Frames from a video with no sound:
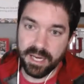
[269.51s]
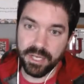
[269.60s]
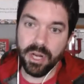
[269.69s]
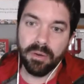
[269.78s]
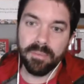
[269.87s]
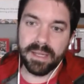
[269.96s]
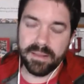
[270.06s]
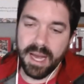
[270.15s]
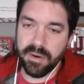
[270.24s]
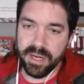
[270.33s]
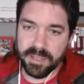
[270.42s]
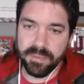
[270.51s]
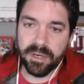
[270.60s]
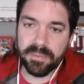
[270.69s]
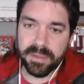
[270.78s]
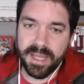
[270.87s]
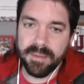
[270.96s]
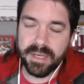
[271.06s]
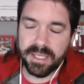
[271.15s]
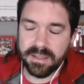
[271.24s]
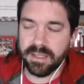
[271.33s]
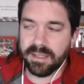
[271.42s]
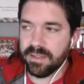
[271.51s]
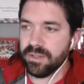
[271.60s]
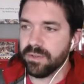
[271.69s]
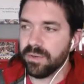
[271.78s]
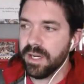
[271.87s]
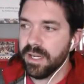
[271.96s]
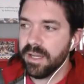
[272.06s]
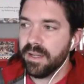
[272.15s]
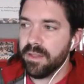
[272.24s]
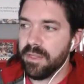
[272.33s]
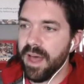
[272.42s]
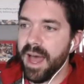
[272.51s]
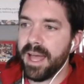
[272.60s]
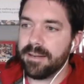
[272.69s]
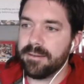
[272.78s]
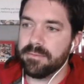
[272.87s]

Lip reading: I didn't know about the iOS part, but that makes sense too. That,